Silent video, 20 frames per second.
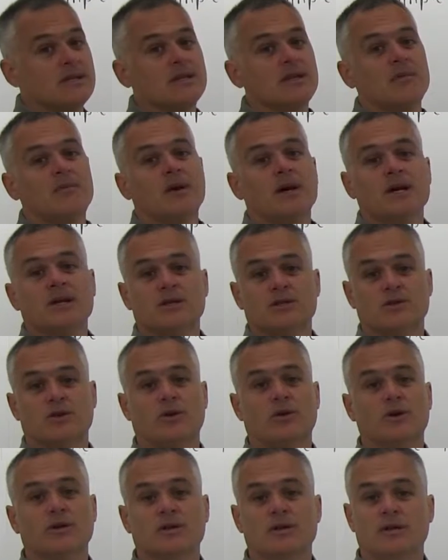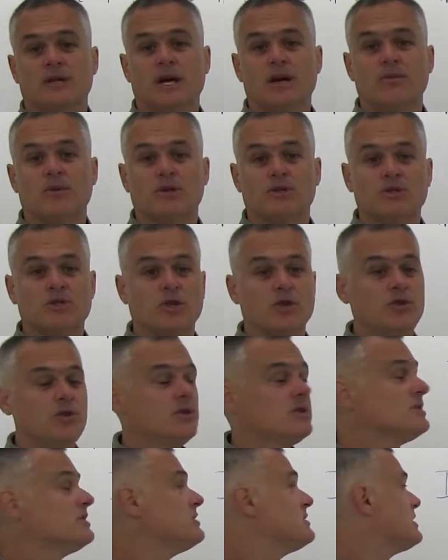that the money is going to double. So
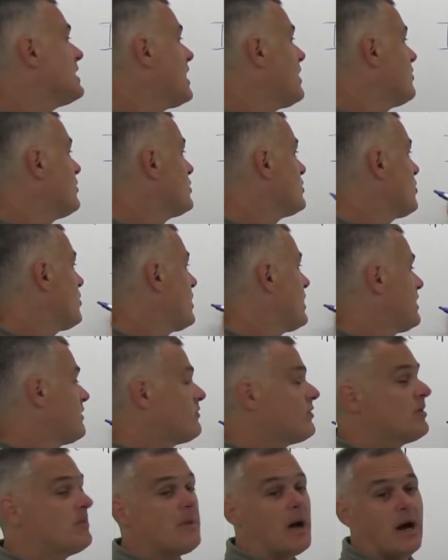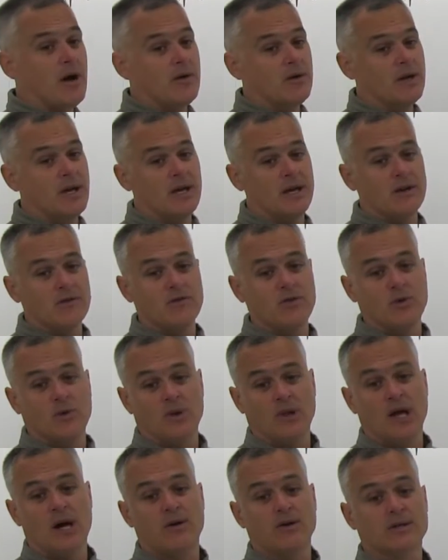you can start with whatever amount, and if you
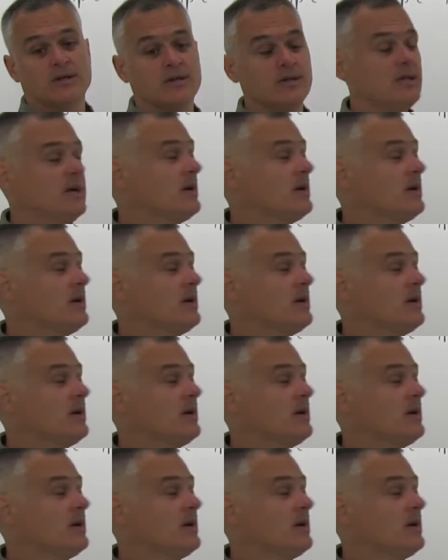allow it to